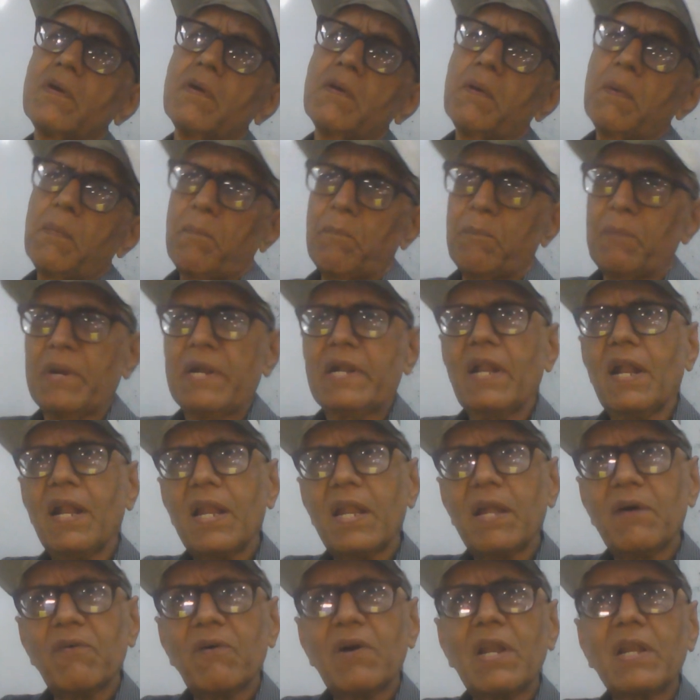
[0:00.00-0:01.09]
Middle
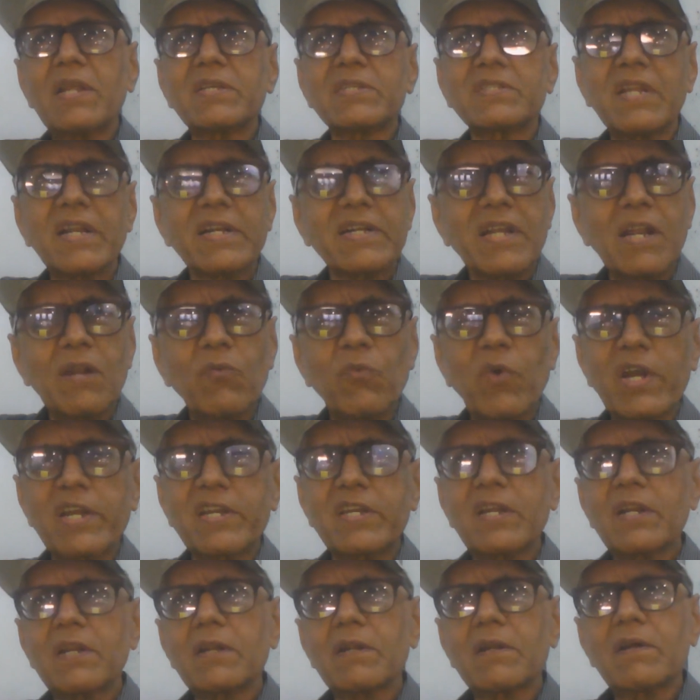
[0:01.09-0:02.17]
level is little
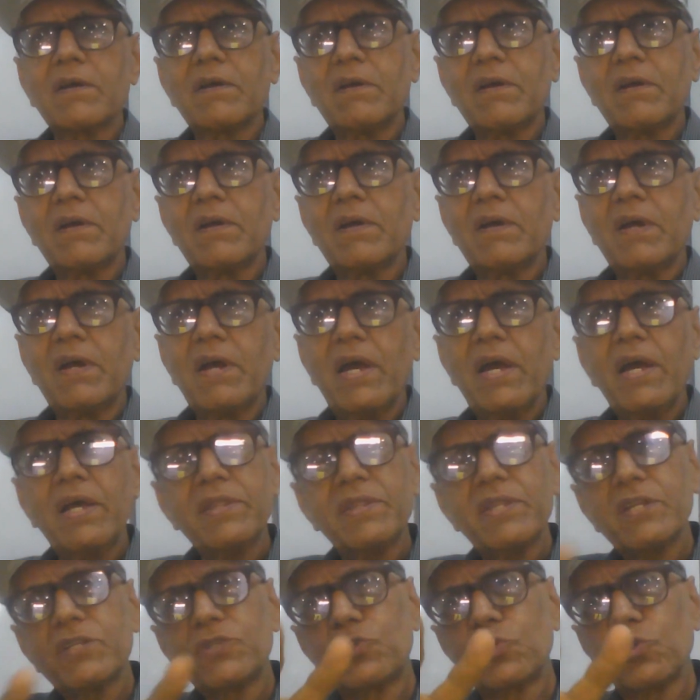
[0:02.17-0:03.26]
wider, and
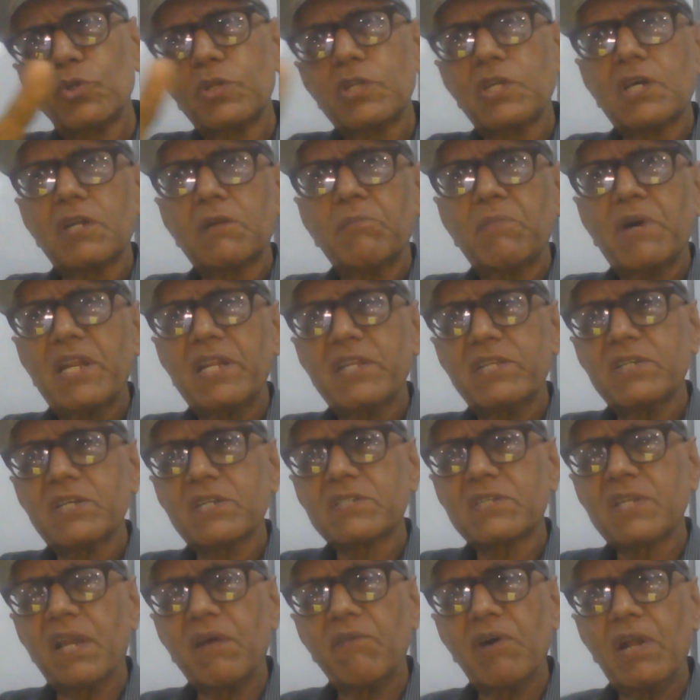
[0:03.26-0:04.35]
the junior managers
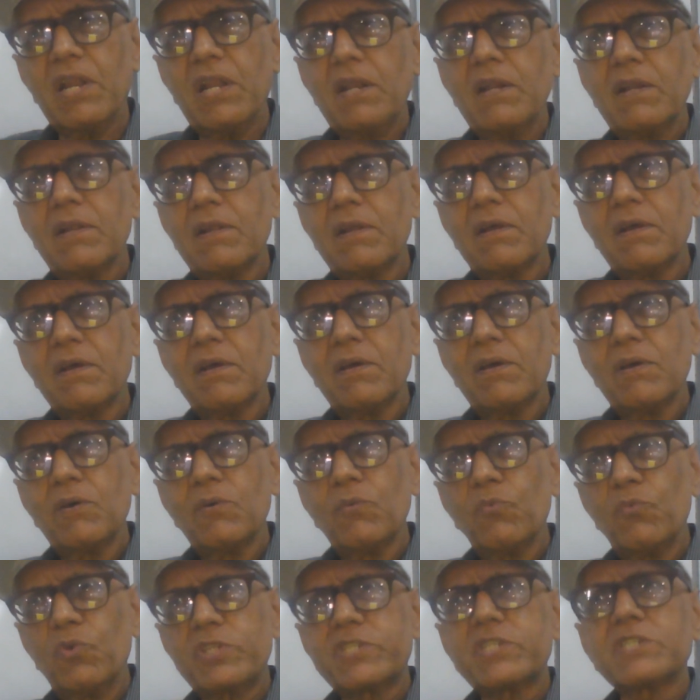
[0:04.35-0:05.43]
level,
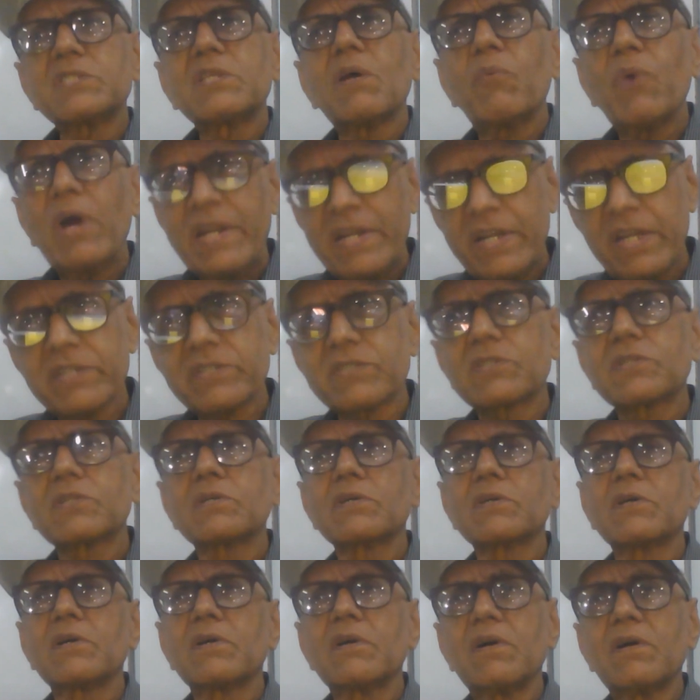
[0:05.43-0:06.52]
which is the widest.
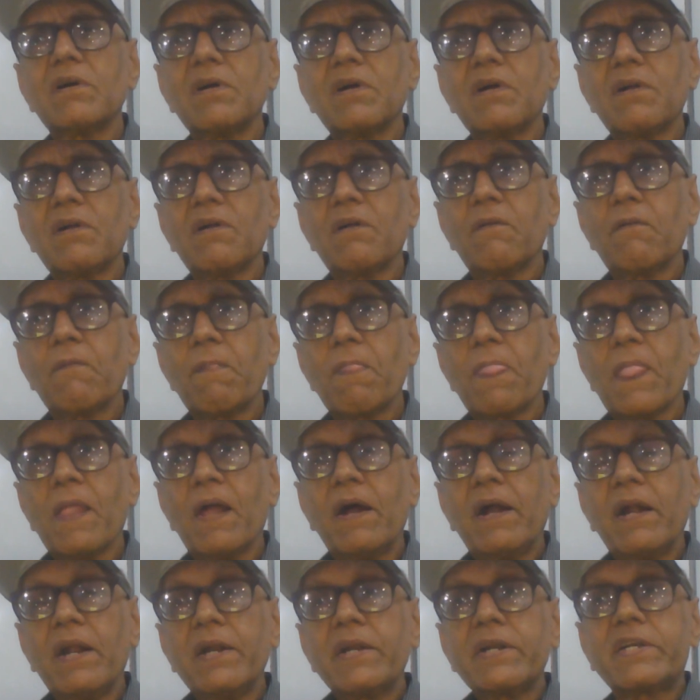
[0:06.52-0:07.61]

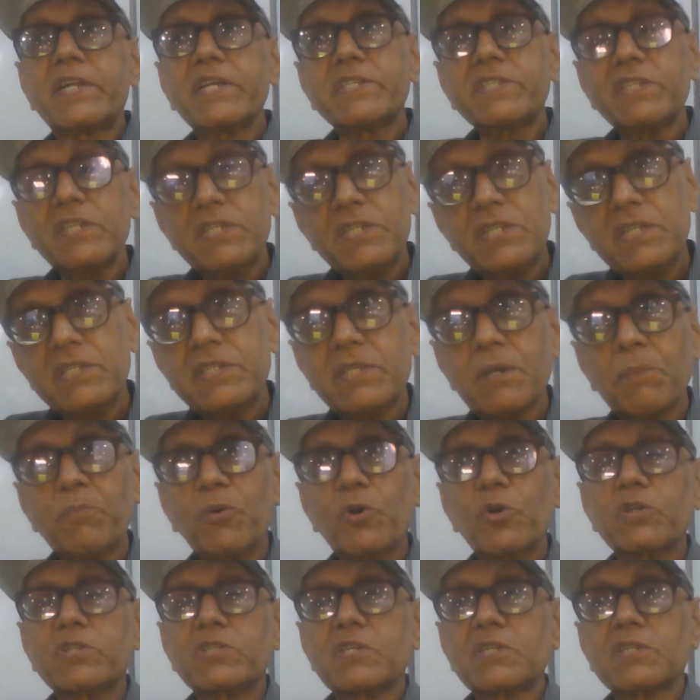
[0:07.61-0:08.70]
Decision
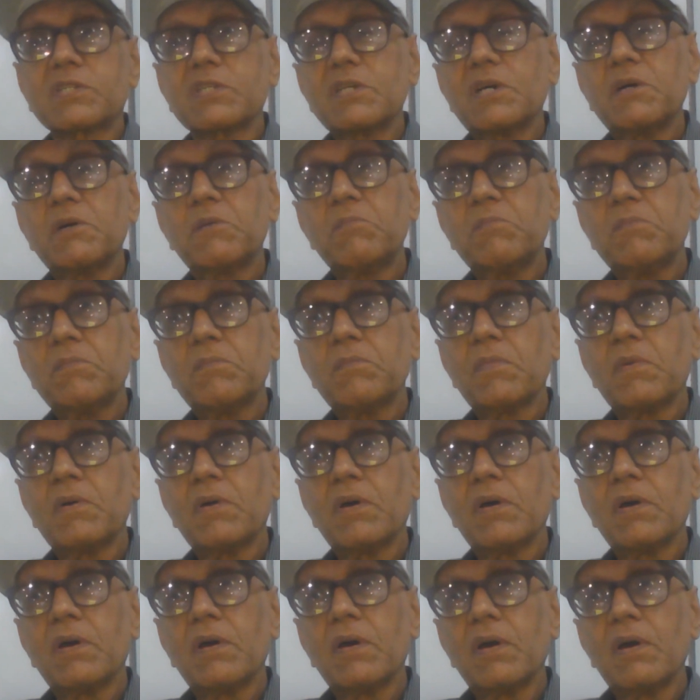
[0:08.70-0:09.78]
support system
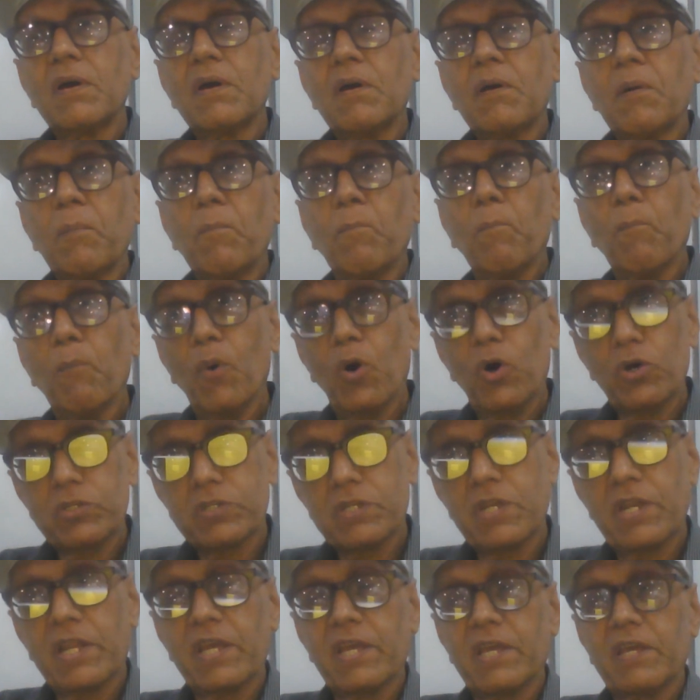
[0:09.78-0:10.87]

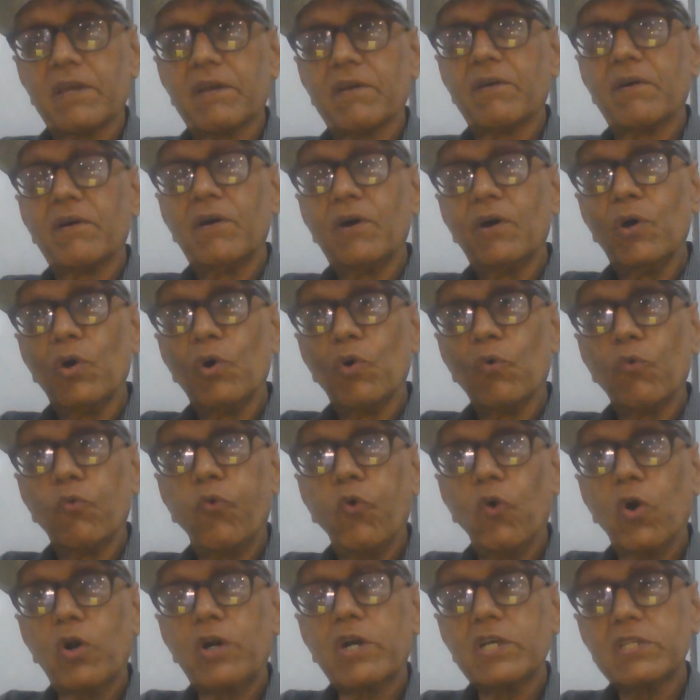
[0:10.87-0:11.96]
mostly
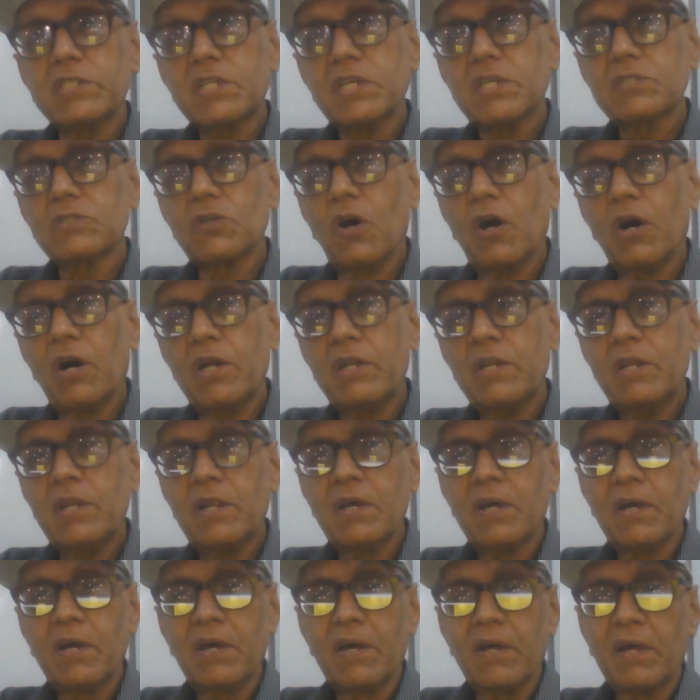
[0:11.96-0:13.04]
focuses on
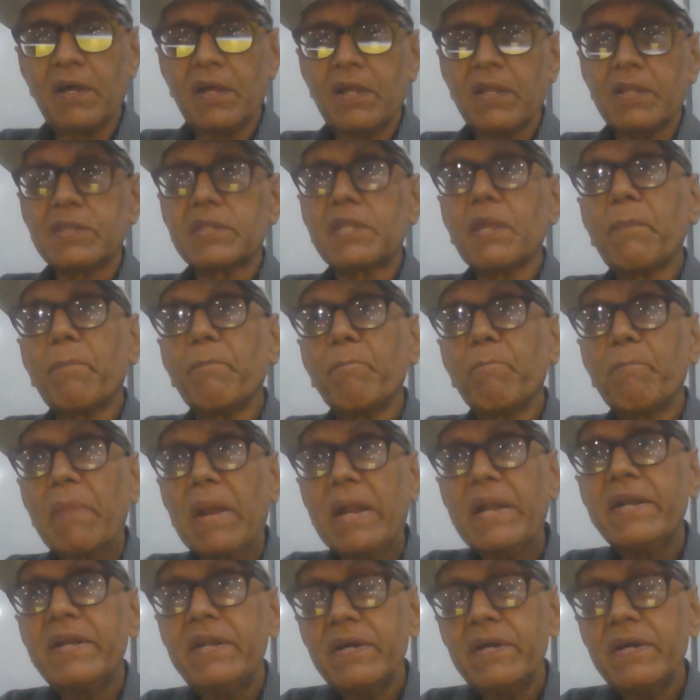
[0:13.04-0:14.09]
the mid